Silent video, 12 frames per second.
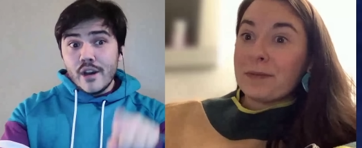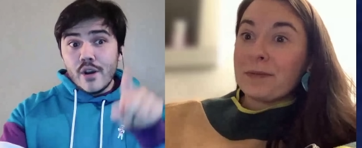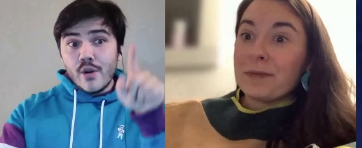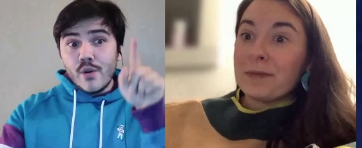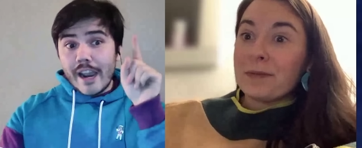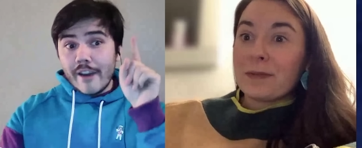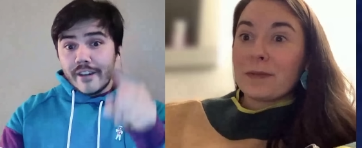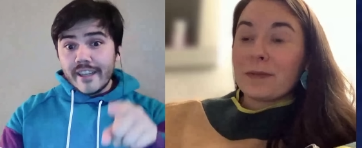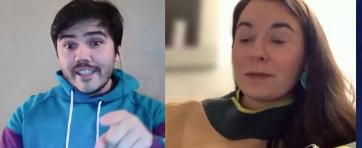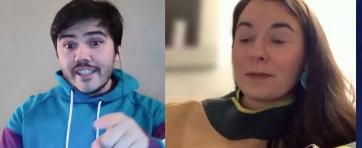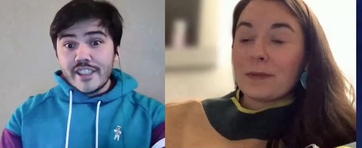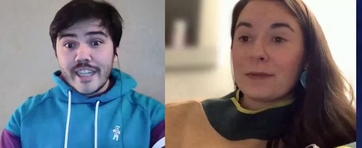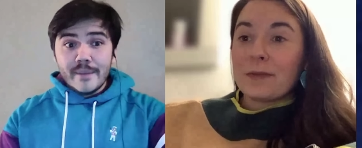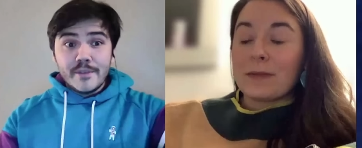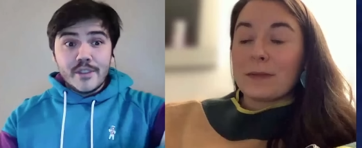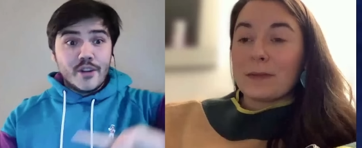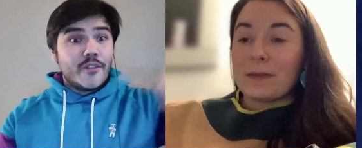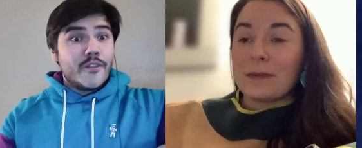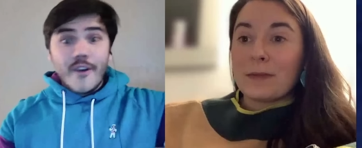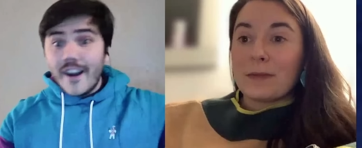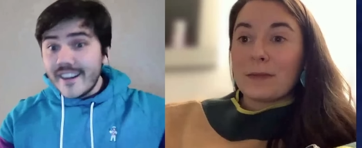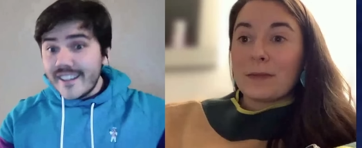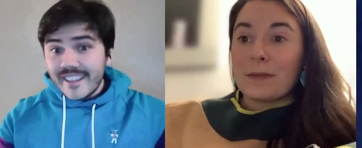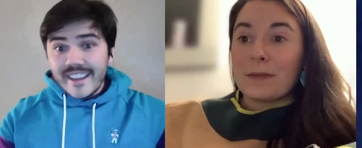Speaker 1: final. Whoever gets
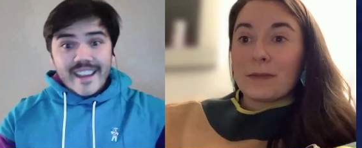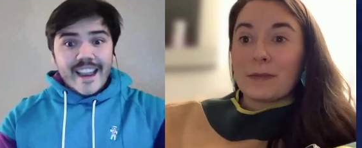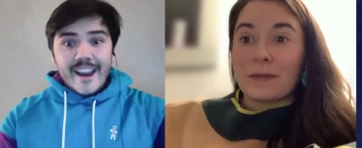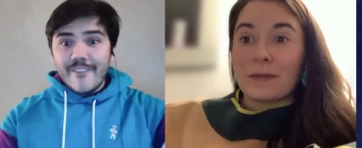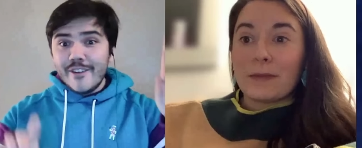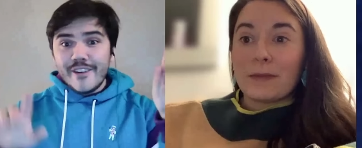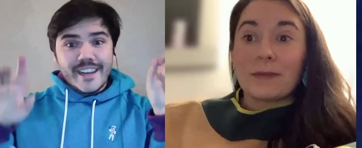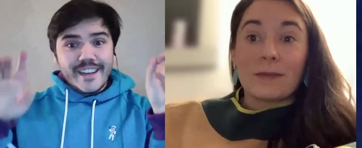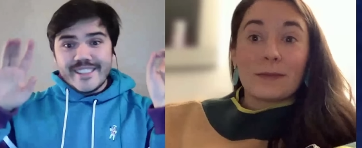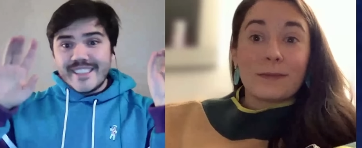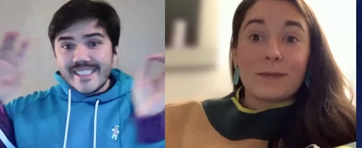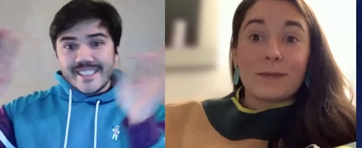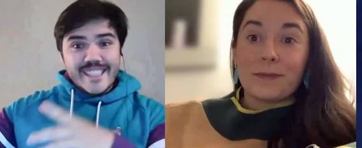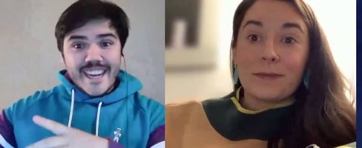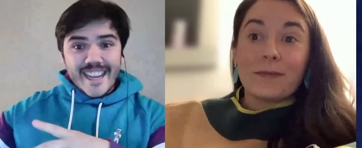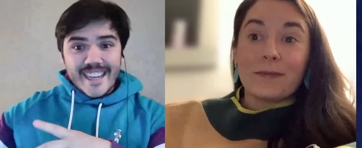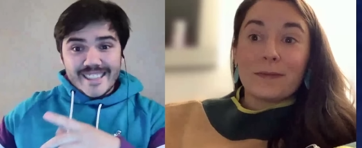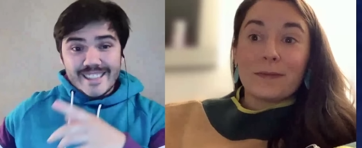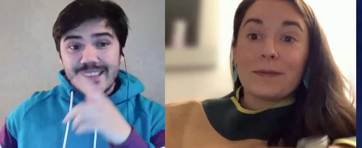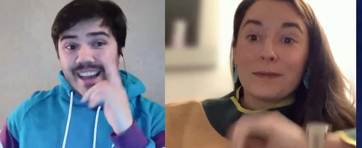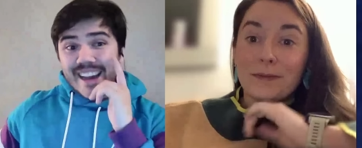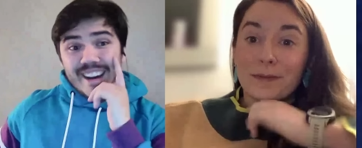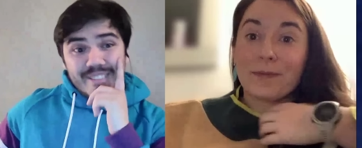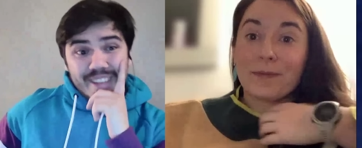James, you're fucked. Everyone else has a
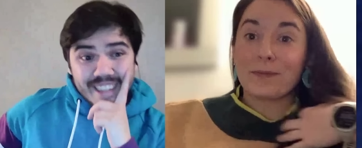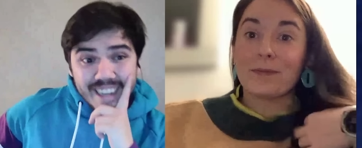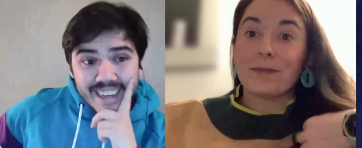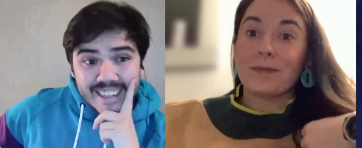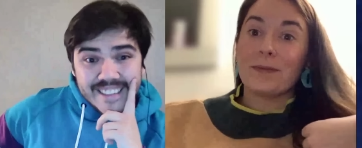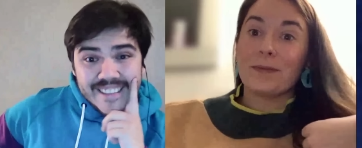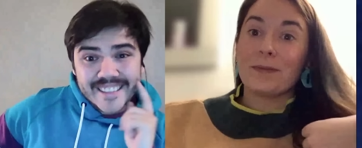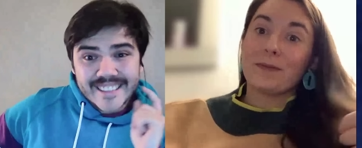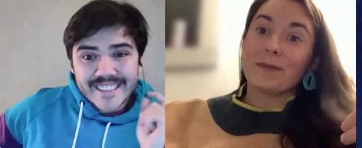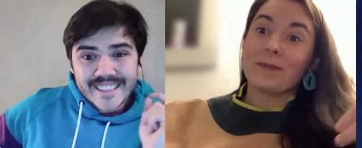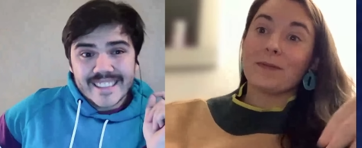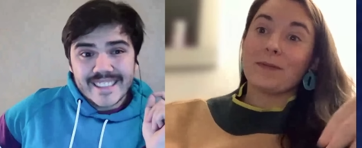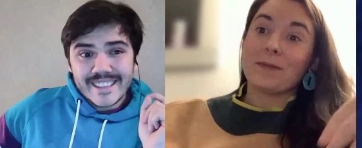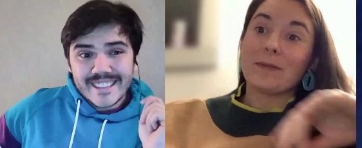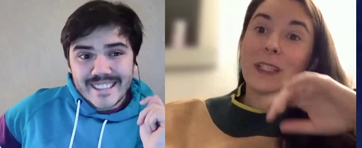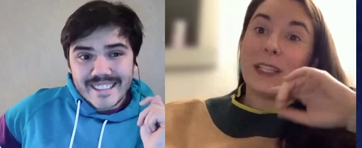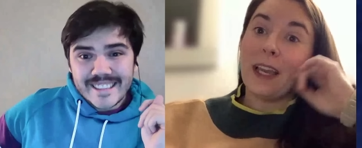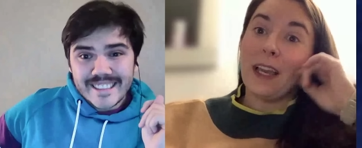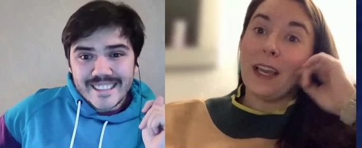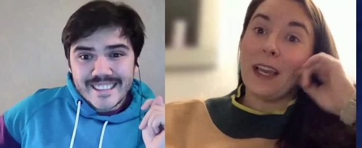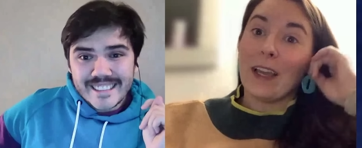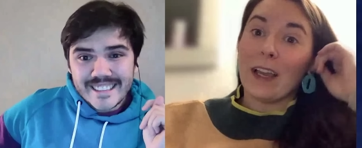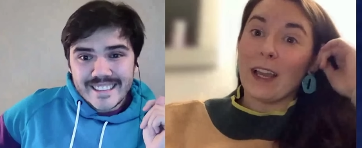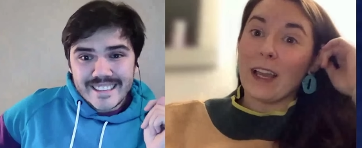chance. Oh my god.
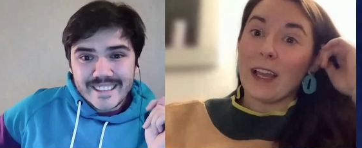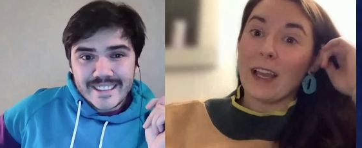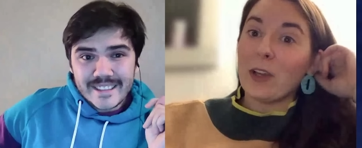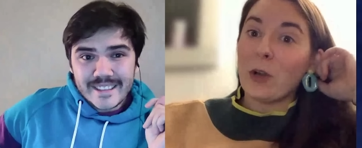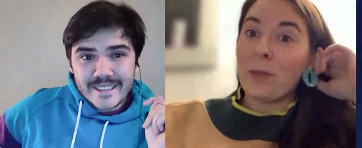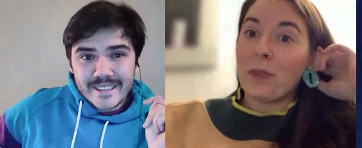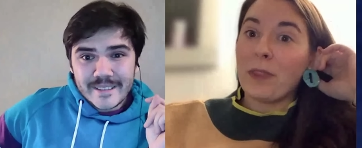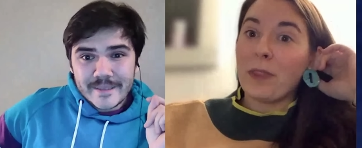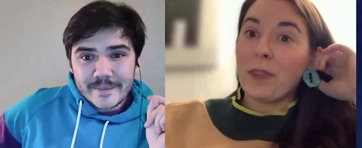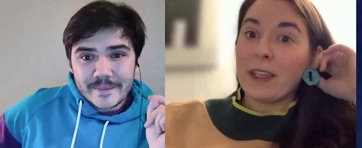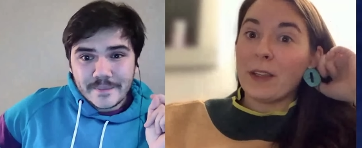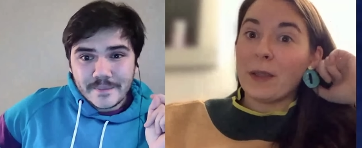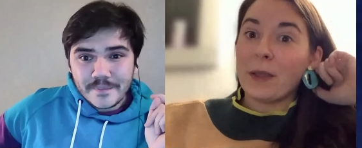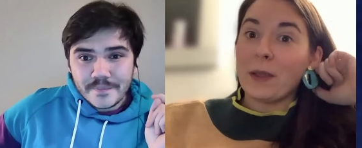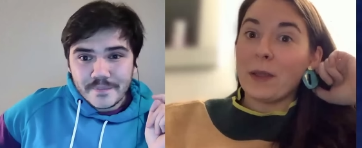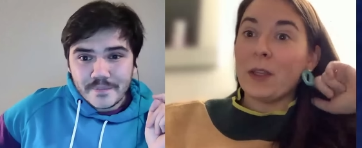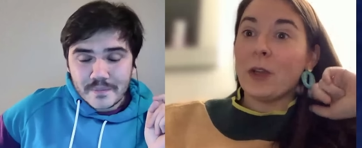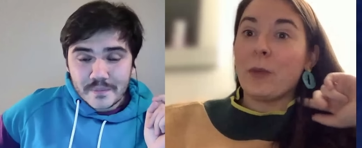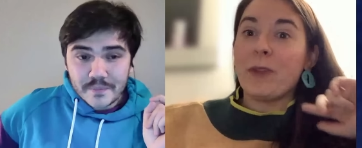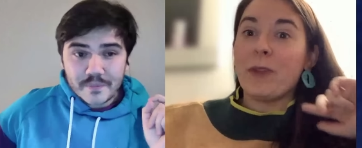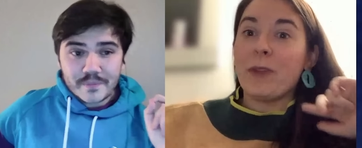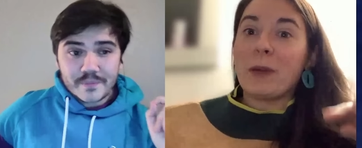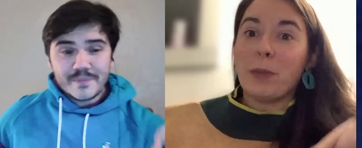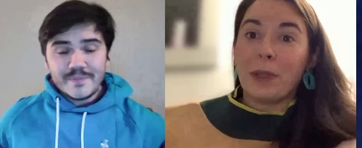
Speaker 2: Yeah, I hope that
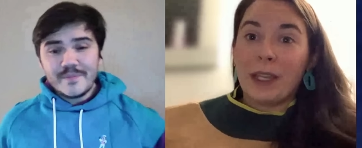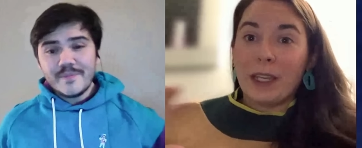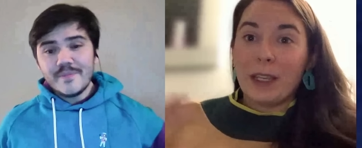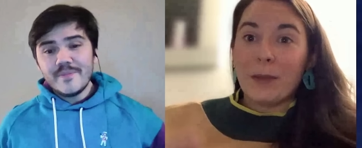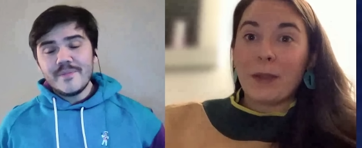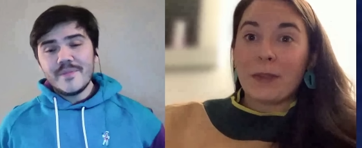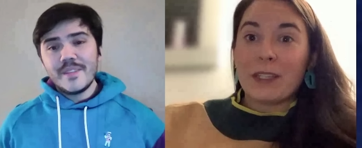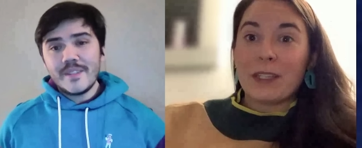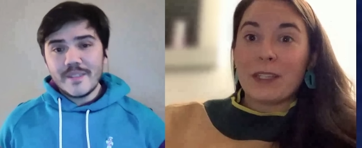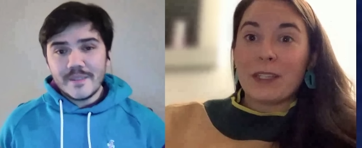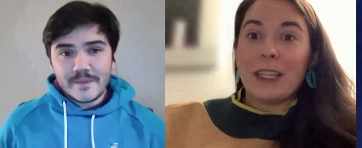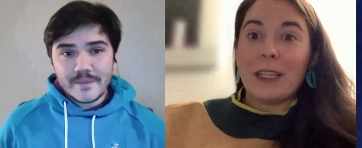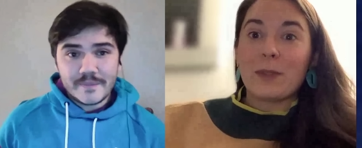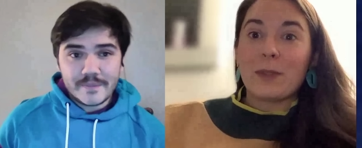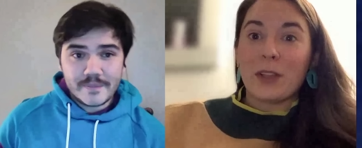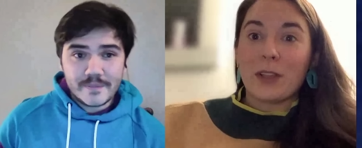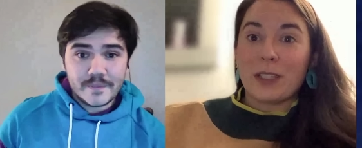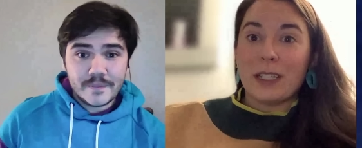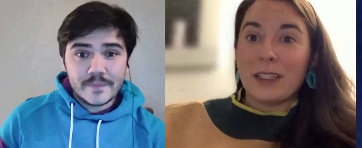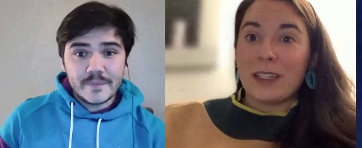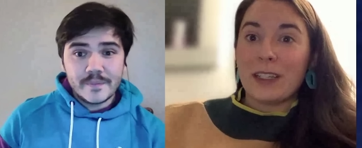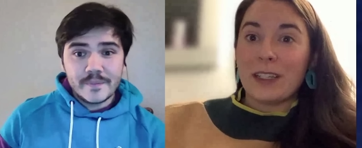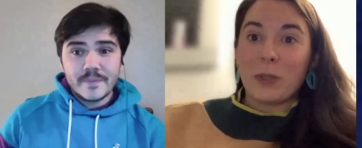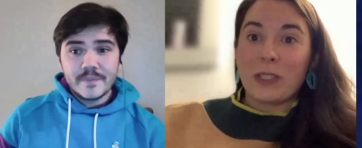you know, we've been complaining about these
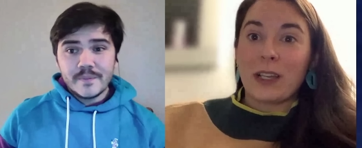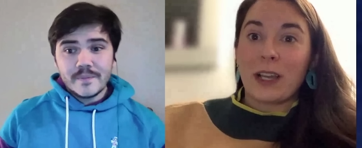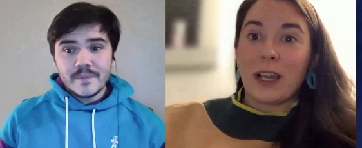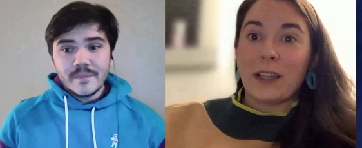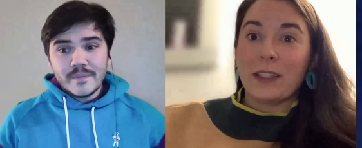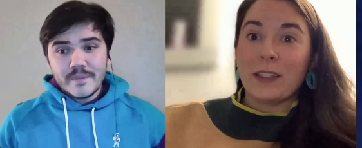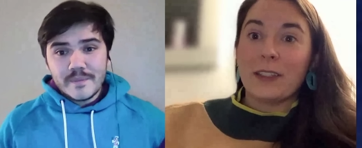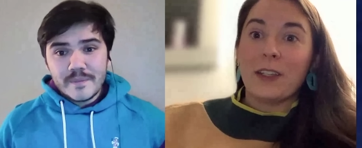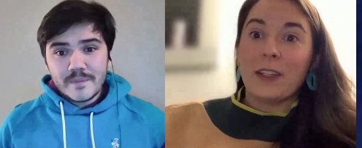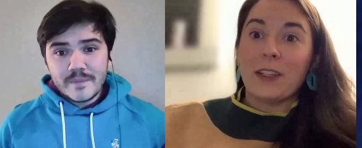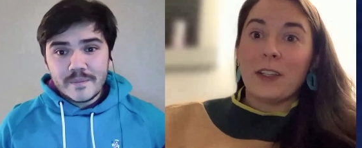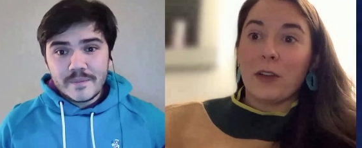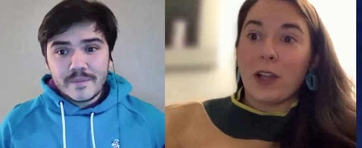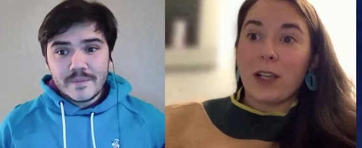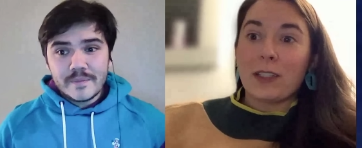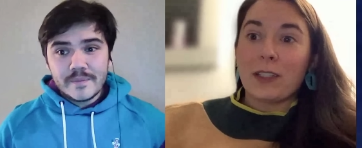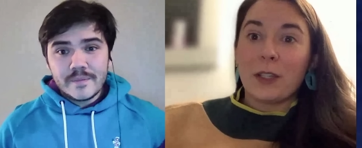teams all season. I hope it's Kyland,